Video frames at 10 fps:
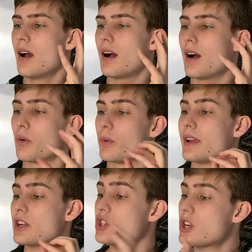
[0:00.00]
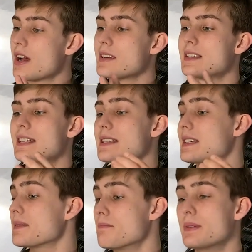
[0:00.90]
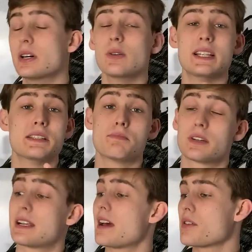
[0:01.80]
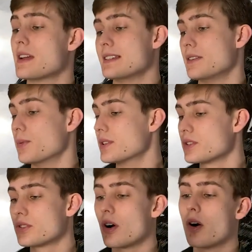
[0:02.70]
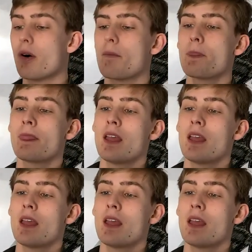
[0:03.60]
readjust, easy to build, easy to put together, easy to install.